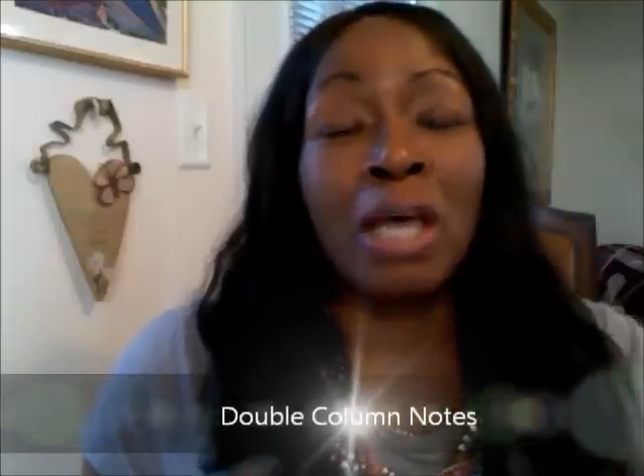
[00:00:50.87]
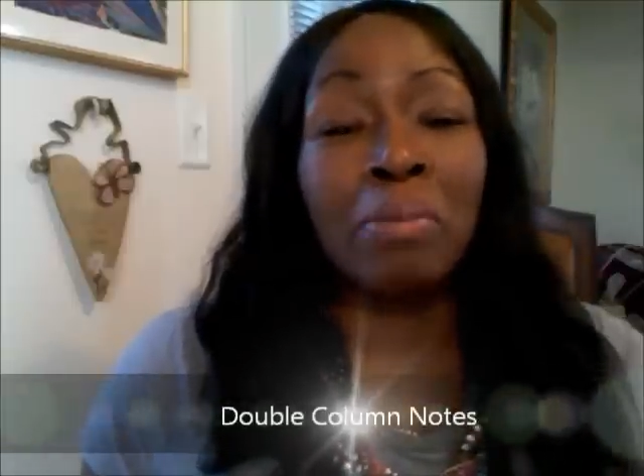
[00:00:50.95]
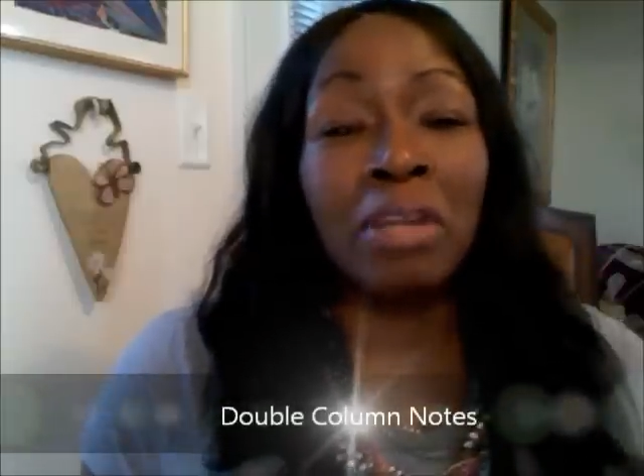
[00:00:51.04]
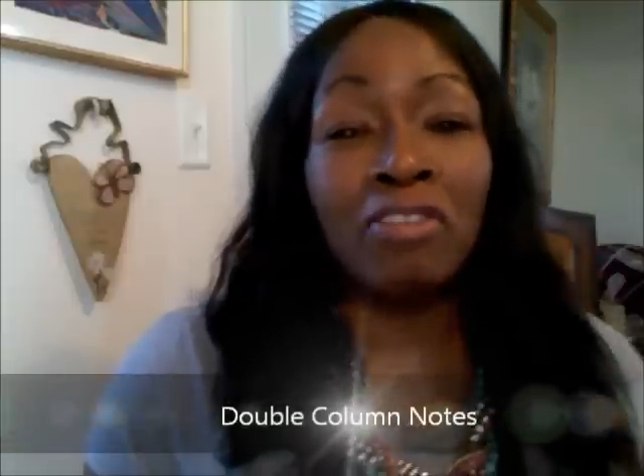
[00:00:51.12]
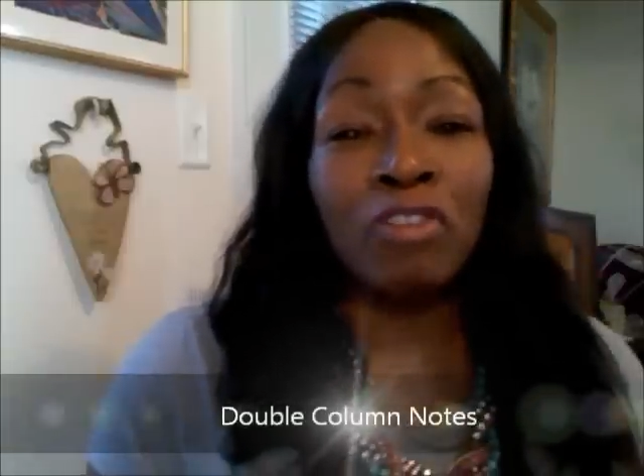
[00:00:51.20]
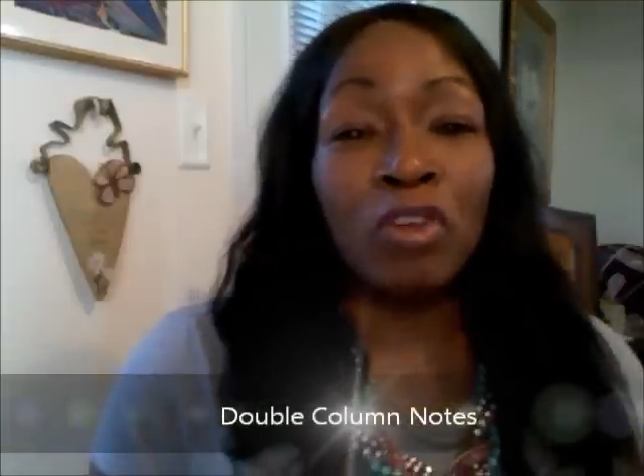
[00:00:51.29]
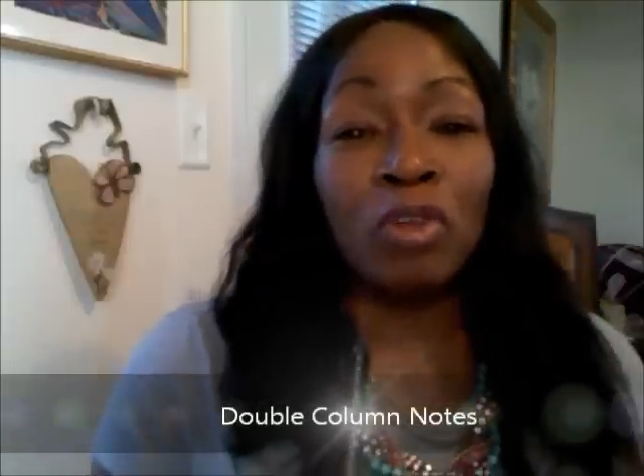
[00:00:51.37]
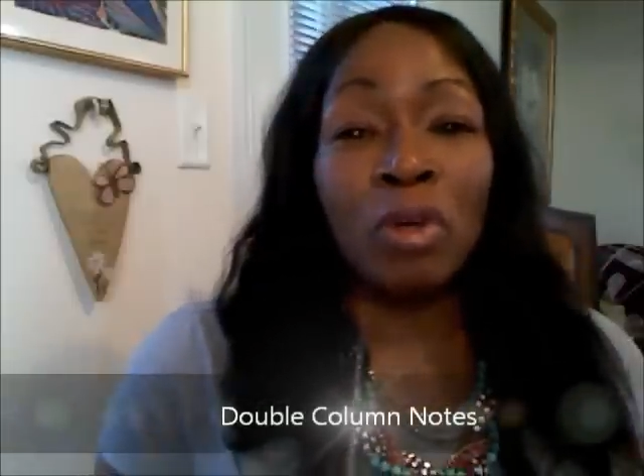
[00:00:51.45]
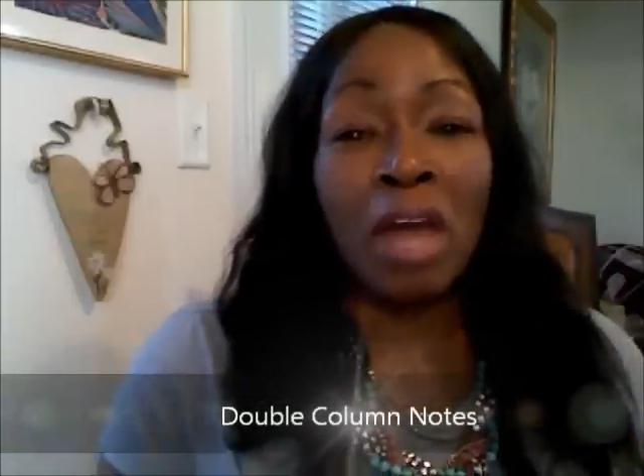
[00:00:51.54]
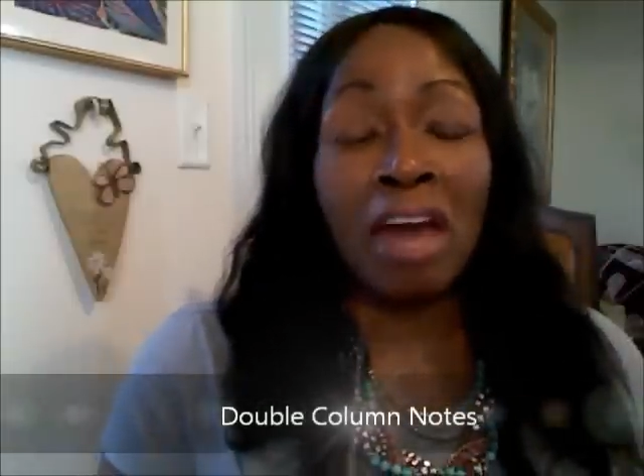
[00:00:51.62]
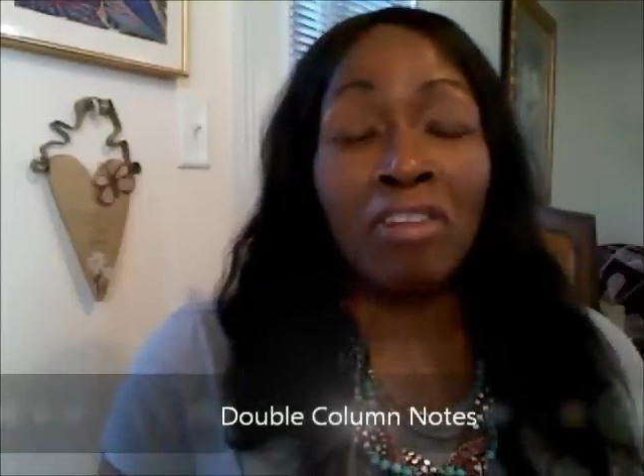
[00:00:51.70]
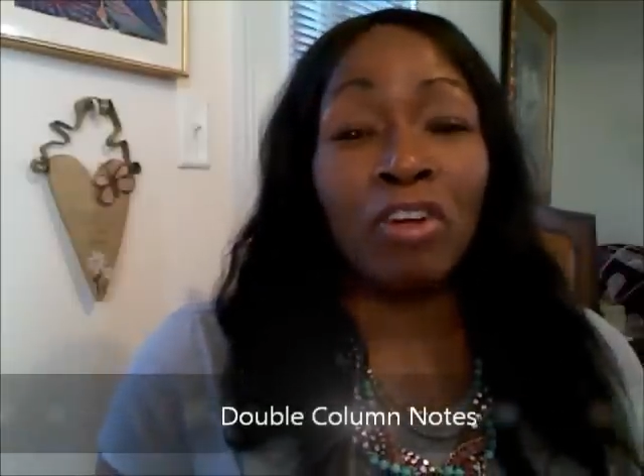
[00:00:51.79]
How many of you
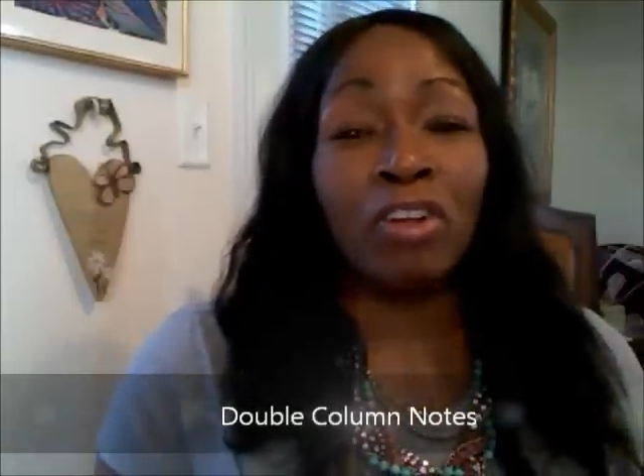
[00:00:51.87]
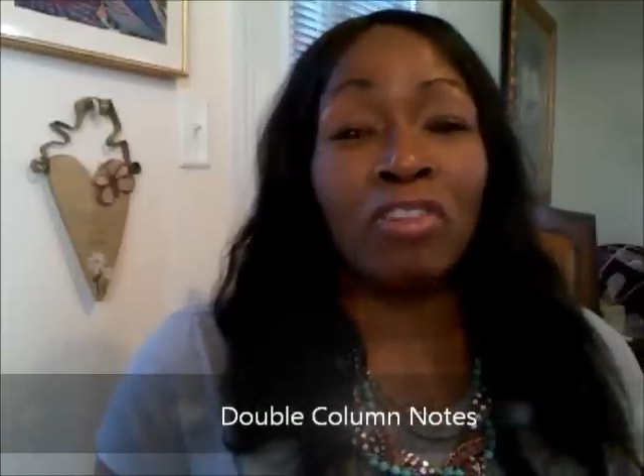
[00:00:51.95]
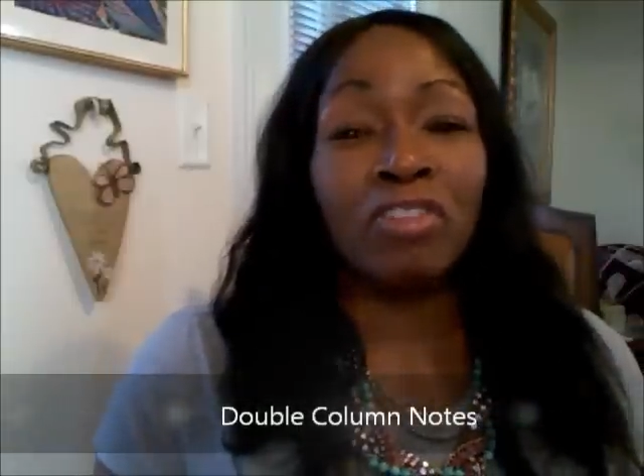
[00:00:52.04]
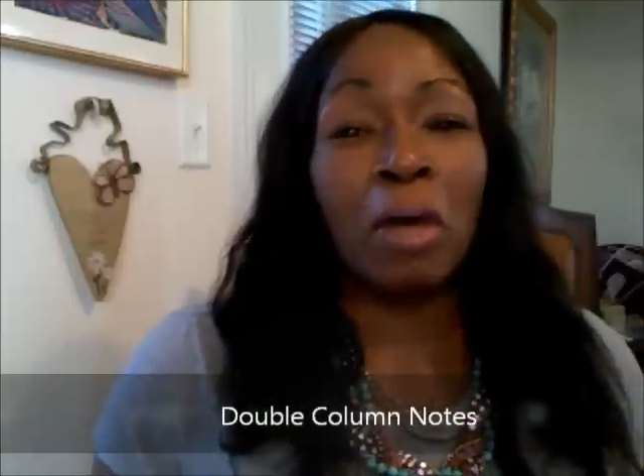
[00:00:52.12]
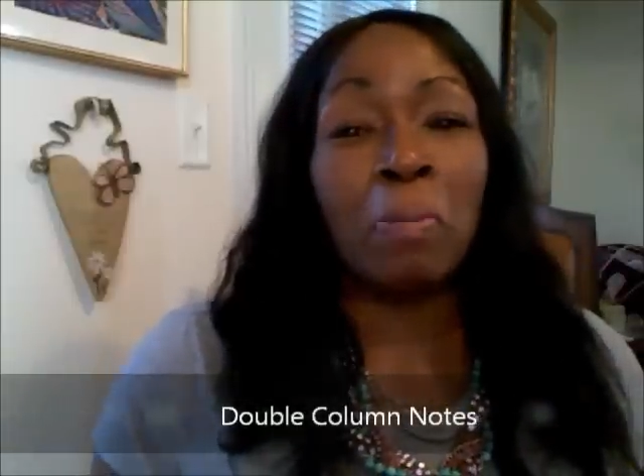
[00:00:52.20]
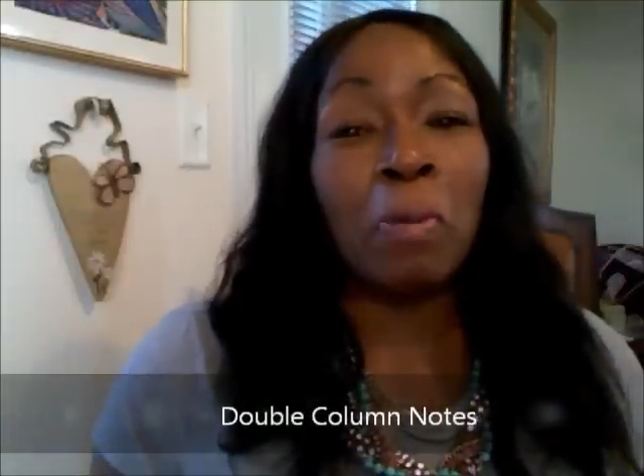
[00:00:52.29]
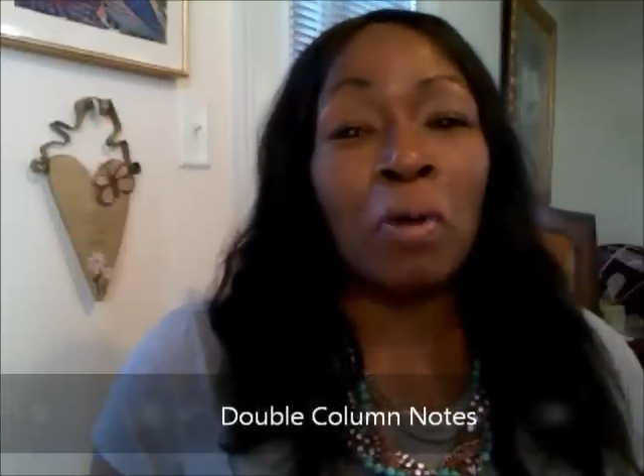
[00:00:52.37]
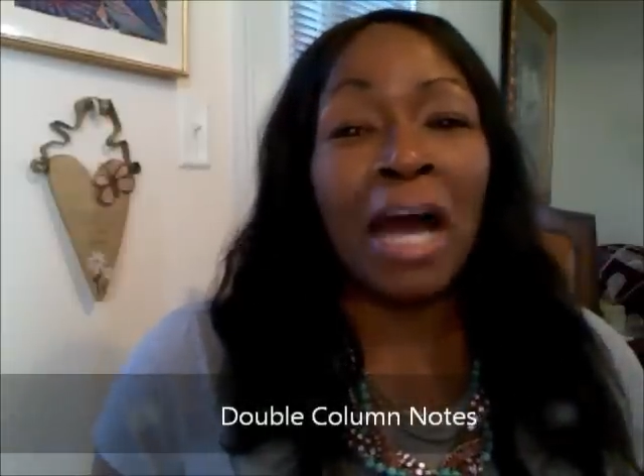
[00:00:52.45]
have heard of double